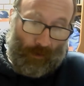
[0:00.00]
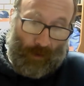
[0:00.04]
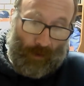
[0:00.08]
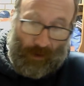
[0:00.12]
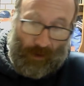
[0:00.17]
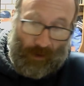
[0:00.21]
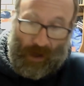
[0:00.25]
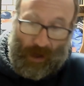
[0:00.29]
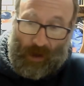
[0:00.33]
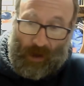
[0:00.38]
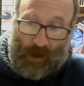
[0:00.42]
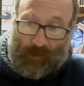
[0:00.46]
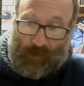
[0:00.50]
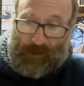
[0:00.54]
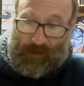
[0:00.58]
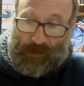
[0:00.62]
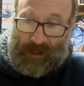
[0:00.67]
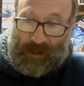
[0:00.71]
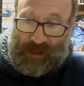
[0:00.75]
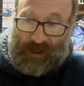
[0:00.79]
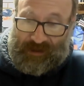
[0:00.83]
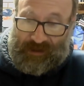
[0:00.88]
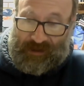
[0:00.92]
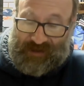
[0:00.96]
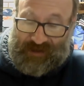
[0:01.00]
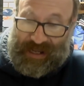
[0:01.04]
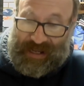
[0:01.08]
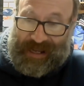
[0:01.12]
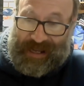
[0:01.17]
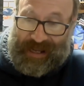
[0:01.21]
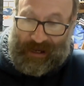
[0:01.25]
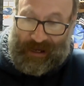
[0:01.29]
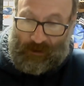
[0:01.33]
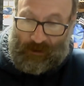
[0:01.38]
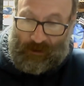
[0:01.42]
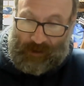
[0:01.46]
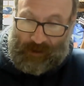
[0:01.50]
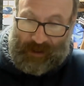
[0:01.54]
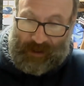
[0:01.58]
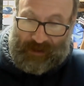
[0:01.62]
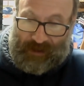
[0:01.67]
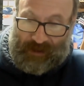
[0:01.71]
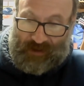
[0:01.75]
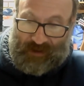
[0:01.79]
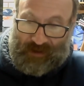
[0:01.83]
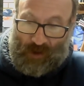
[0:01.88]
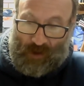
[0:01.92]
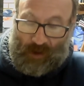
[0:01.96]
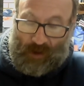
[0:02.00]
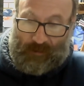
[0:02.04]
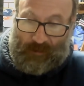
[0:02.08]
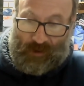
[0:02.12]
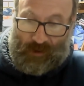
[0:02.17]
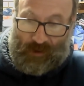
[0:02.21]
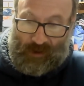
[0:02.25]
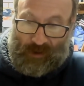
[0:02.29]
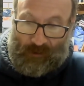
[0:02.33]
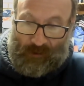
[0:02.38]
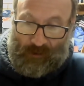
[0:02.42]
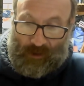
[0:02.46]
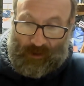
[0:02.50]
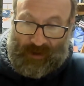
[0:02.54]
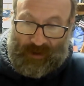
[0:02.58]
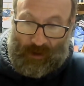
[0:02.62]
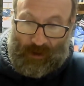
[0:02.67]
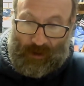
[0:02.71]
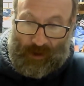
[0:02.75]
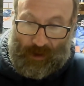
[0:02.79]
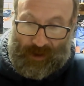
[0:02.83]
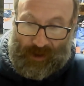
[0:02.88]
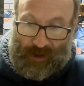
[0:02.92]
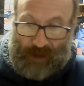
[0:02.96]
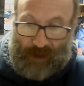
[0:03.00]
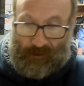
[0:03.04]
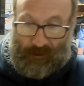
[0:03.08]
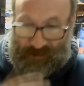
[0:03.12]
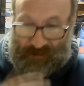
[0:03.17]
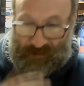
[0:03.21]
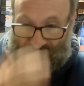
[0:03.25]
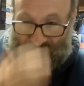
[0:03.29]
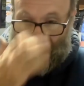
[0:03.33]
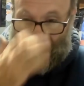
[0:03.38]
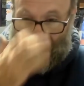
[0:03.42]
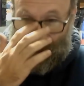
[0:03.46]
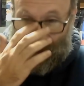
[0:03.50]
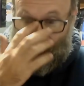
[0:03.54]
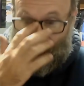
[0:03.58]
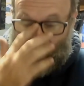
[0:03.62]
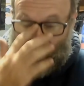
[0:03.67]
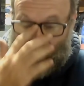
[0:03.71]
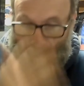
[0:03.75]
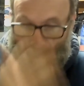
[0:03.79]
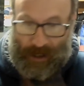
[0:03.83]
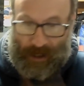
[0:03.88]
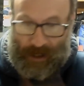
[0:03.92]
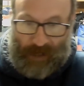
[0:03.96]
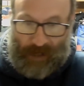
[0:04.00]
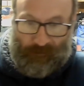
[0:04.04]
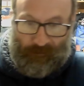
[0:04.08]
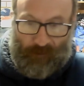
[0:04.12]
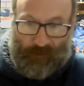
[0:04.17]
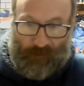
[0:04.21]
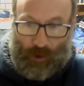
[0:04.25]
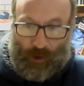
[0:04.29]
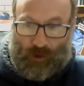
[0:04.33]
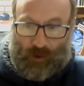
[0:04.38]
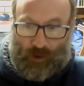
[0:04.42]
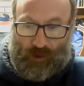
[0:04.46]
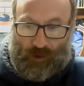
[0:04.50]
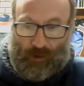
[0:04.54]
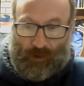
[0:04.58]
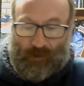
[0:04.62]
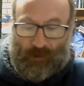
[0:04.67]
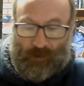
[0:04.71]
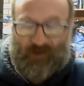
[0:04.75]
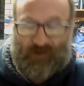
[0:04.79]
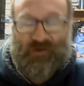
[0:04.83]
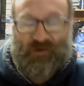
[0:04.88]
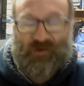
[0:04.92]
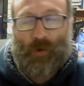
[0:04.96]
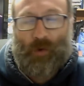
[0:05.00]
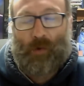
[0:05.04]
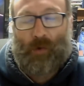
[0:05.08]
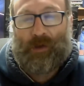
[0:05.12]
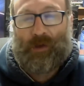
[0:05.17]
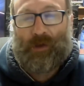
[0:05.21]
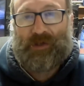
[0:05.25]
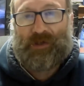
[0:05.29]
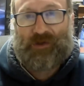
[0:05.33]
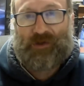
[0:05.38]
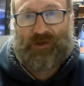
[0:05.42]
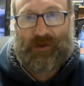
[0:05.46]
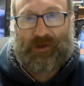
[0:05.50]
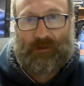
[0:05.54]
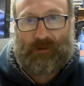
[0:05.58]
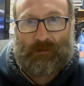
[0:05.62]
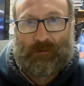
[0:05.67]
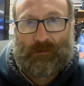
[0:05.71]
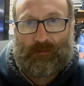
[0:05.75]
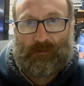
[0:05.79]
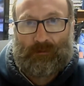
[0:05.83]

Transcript: Well, the whole thing is now is I'm toying with the idea of setting up a virtual storage